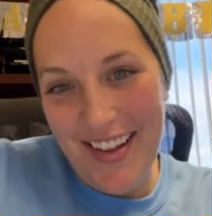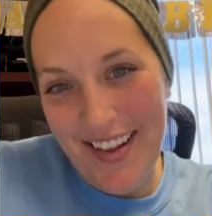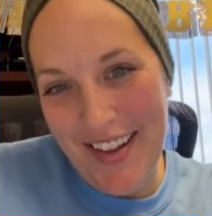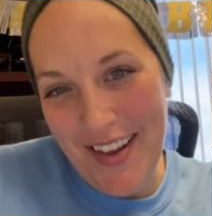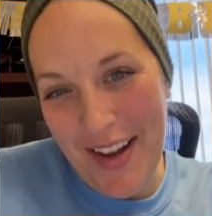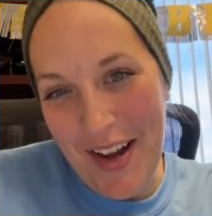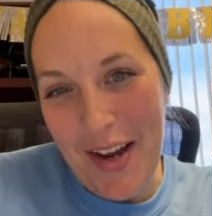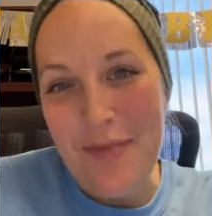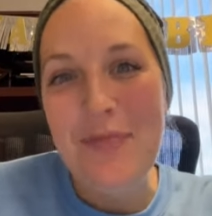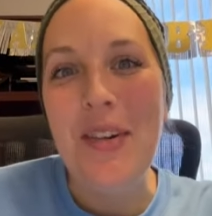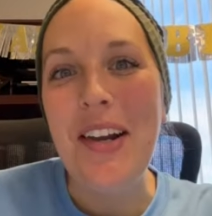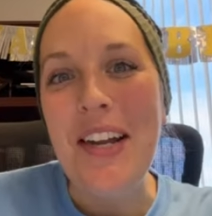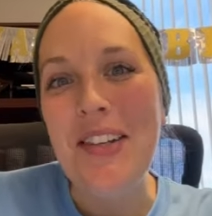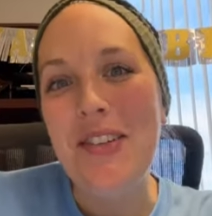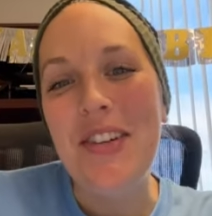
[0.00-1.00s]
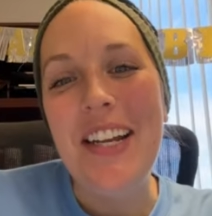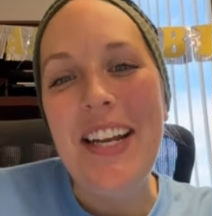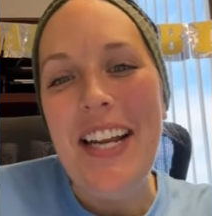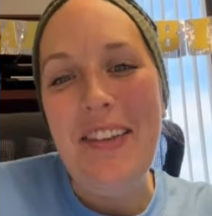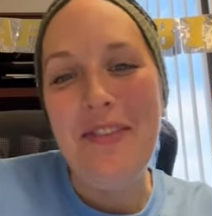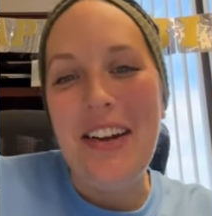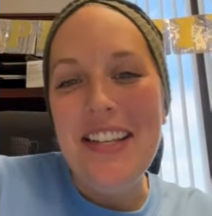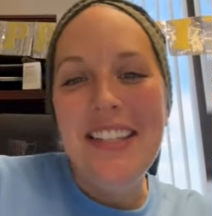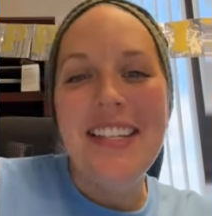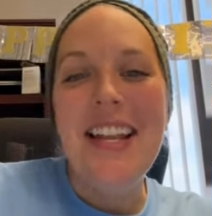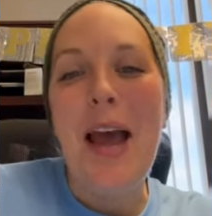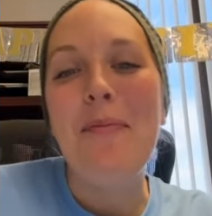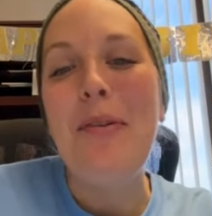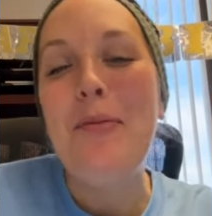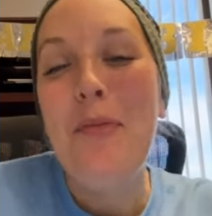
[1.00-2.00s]
Good morning, Trinity friends, and
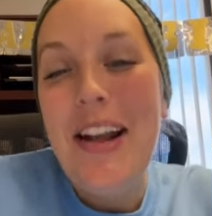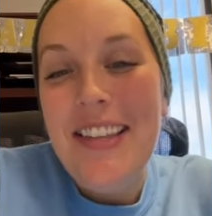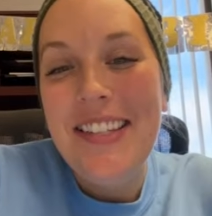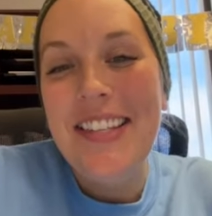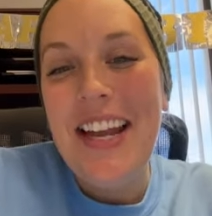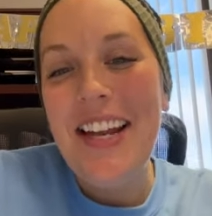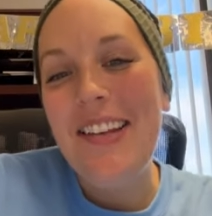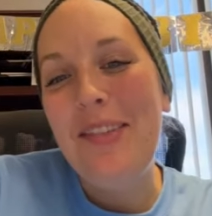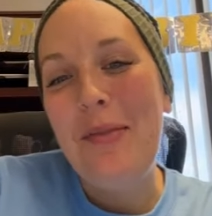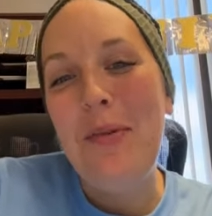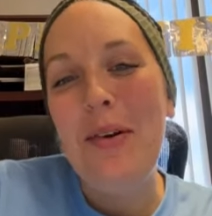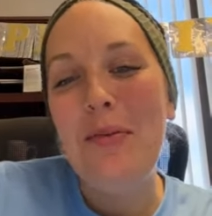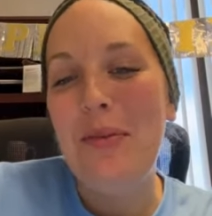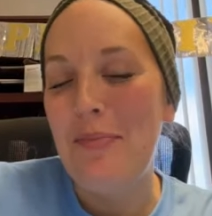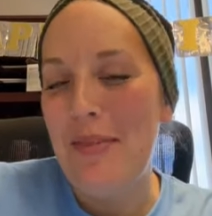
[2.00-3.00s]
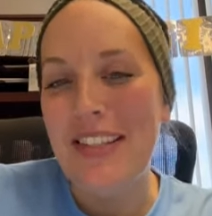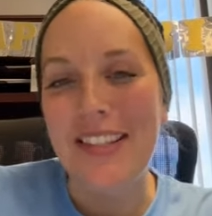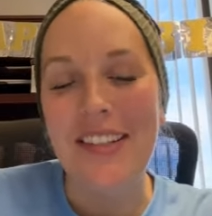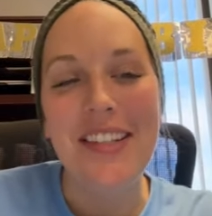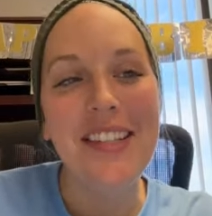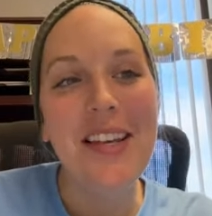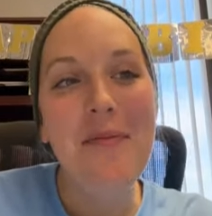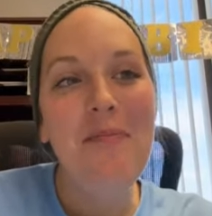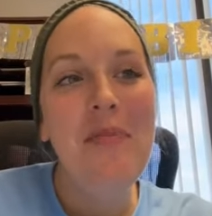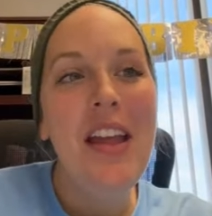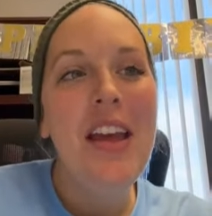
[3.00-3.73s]
happy Wednesday in the Word with Miss Alyssa.